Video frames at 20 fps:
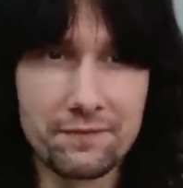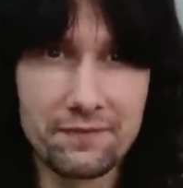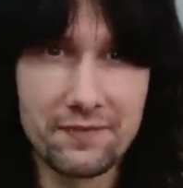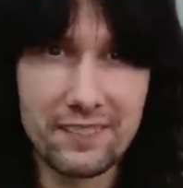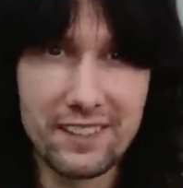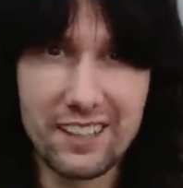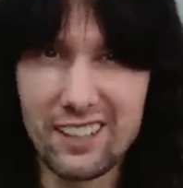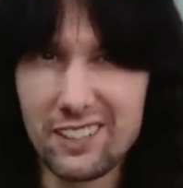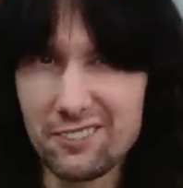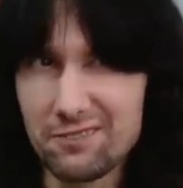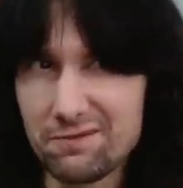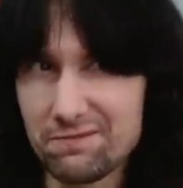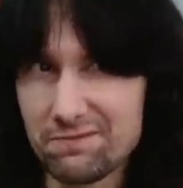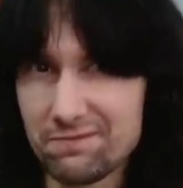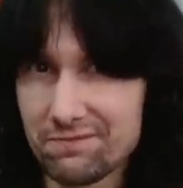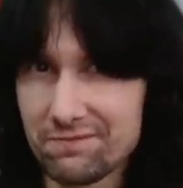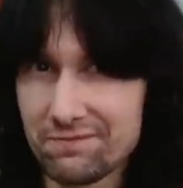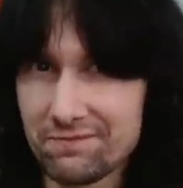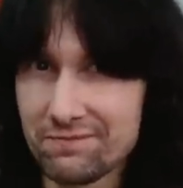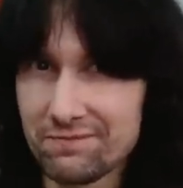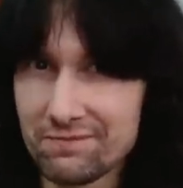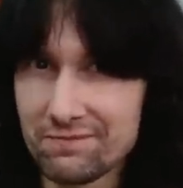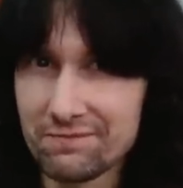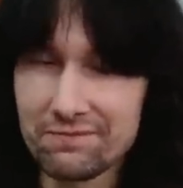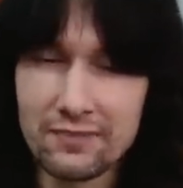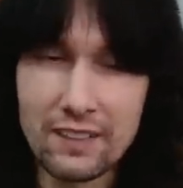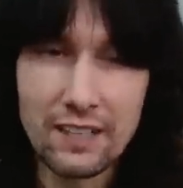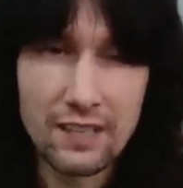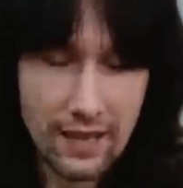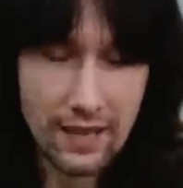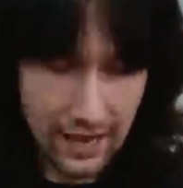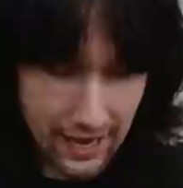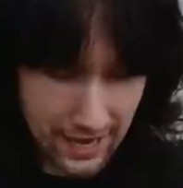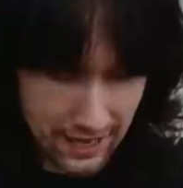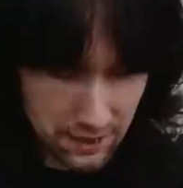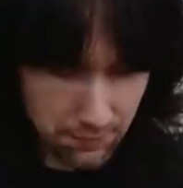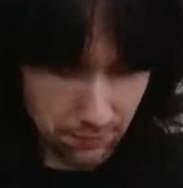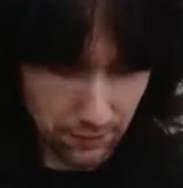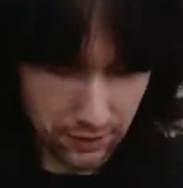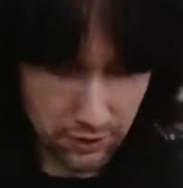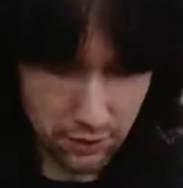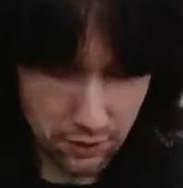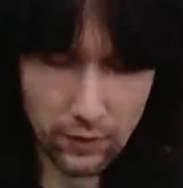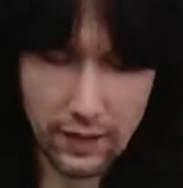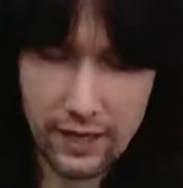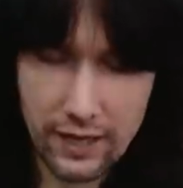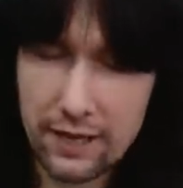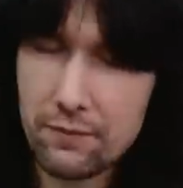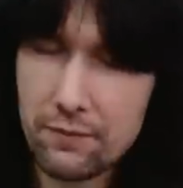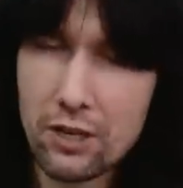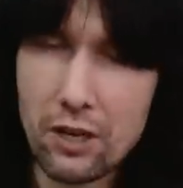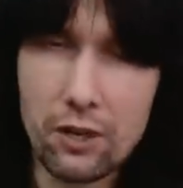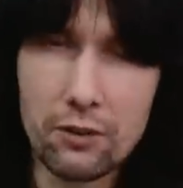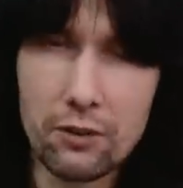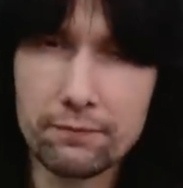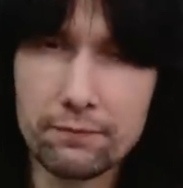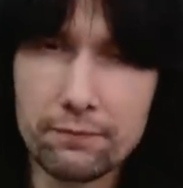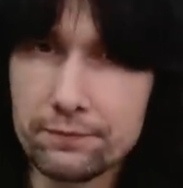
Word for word: you know, and by the way, you know,